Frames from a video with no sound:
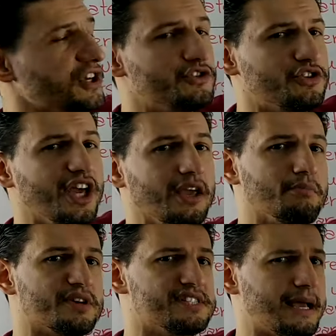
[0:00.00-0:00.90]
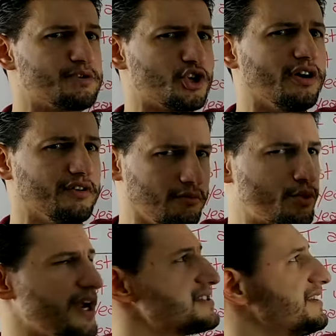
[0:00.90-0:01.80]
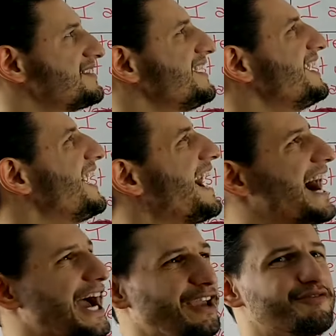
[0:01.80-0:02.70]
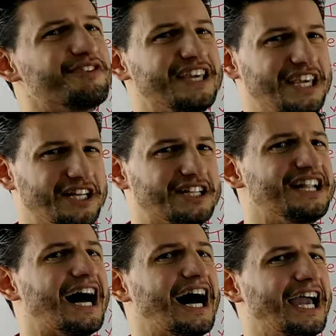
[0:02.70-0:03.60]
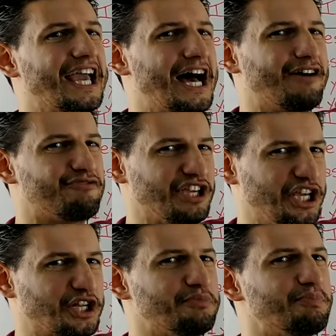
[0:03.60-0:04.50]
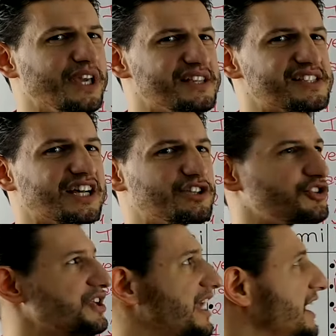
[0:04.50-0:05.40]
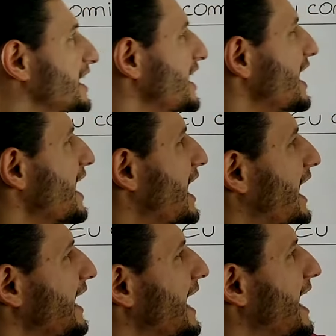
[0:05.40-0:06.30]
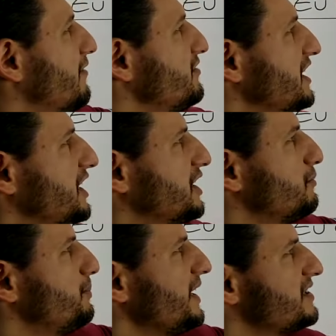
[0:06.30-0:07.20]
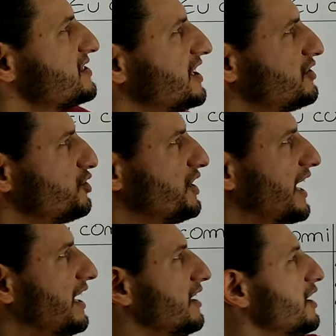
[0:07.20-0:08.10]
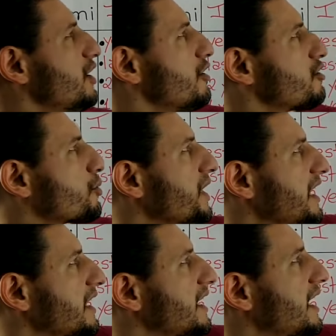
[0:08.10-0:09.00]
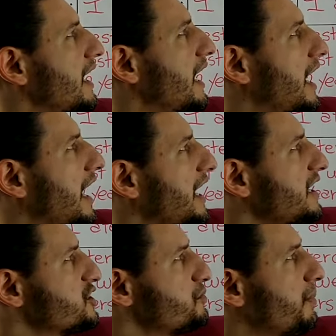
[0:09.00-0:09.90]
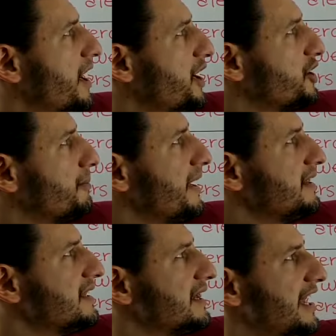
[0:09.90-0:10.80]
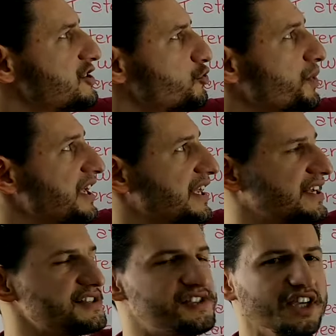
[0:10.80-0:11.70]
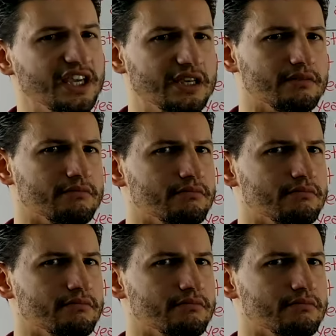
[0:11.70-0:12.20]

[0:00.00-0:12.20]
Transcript: Today, perception of present. I have eaten pizza today. I have eaten pizza today. 3. I Spider-Man last week. See.